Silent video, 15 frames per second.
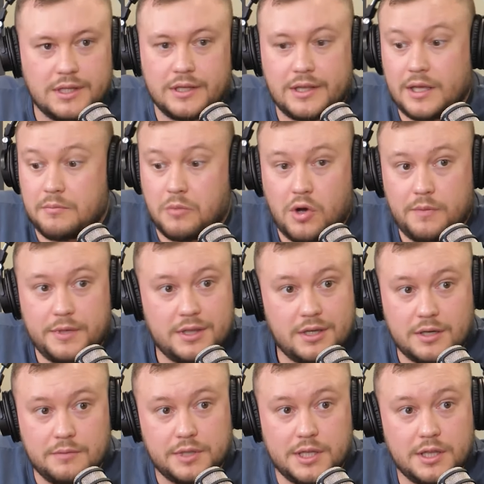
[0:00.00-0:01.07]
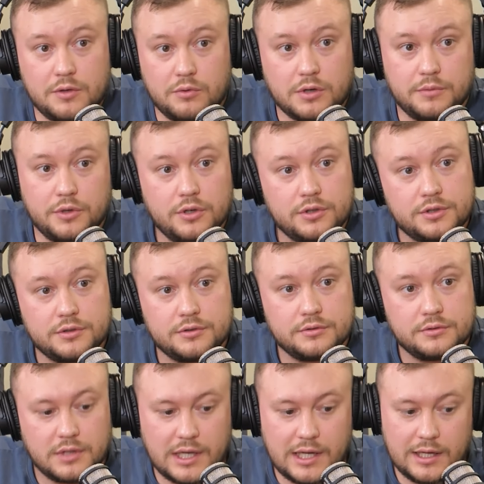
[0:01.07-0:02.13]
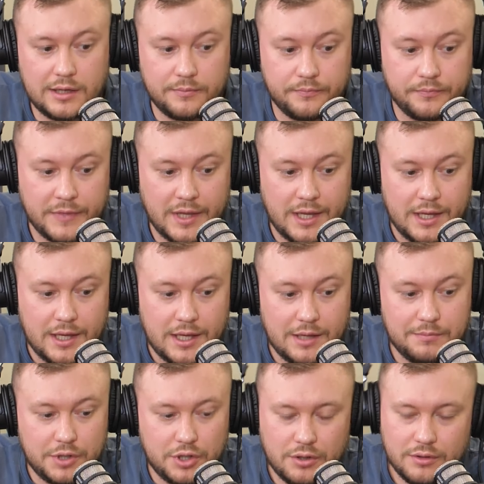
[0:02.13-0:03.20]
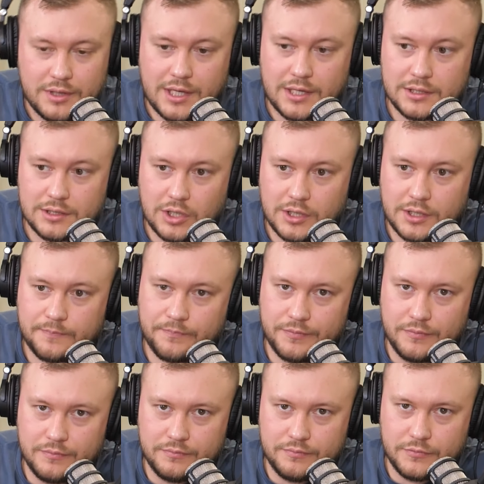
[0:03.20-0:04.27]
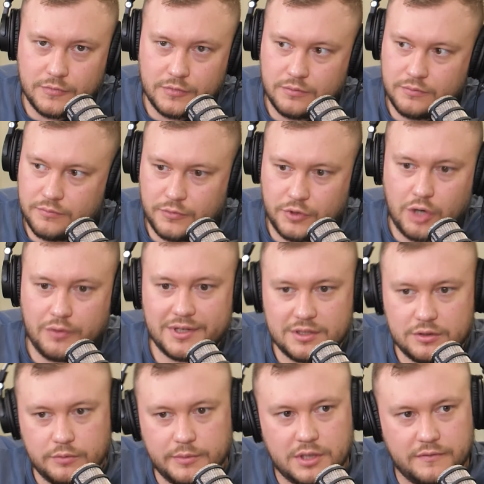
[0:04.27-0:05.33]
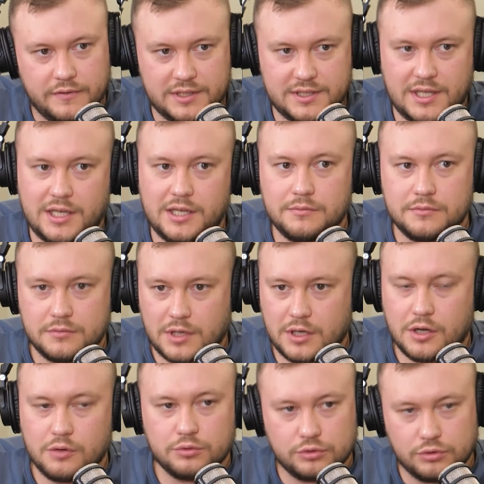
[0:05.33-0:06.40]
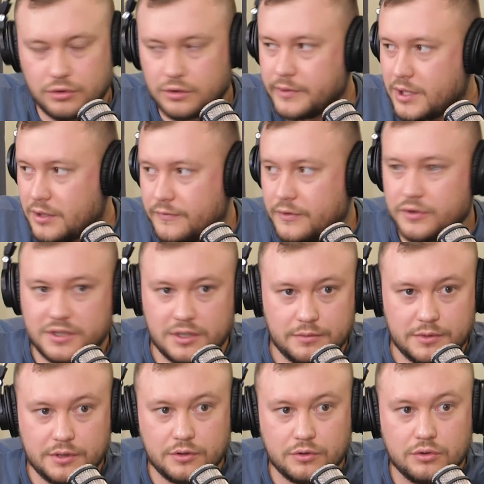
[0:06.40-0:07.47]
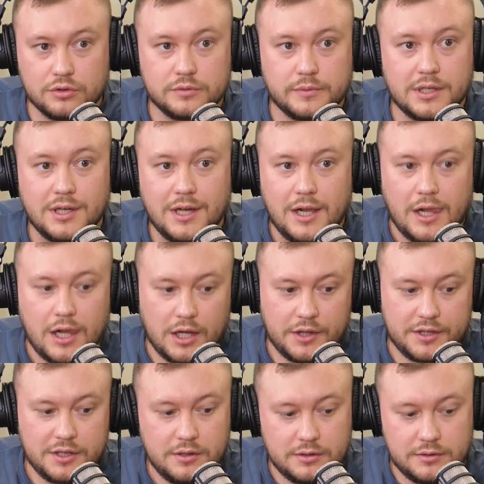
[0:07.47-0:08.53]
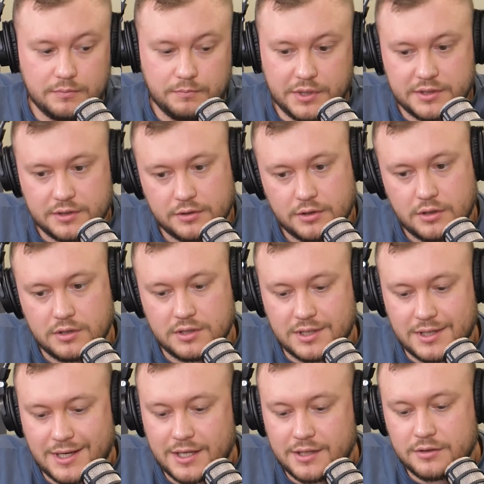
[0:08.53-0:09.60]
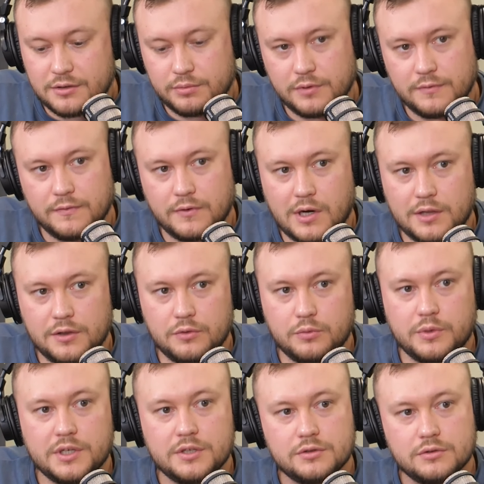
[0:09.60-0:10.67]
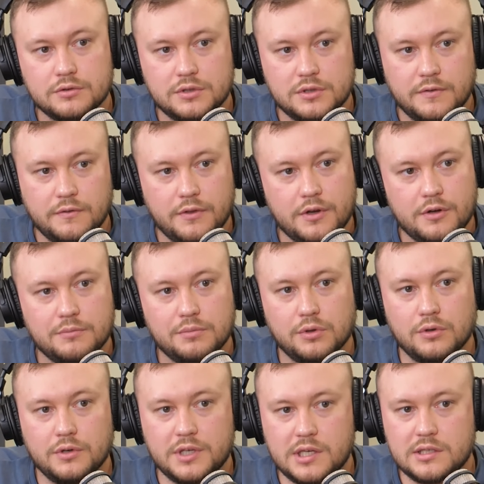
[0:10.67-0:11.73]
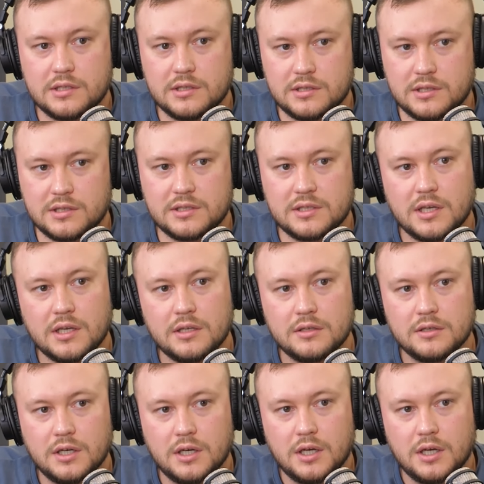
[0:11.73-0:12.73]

that might be the completely wrong person. Um, and beyond that, like going into a bit of a team, I know we'll talk about it very deeply in the course, but I think business owners need to provide the resources for their employees to succeed.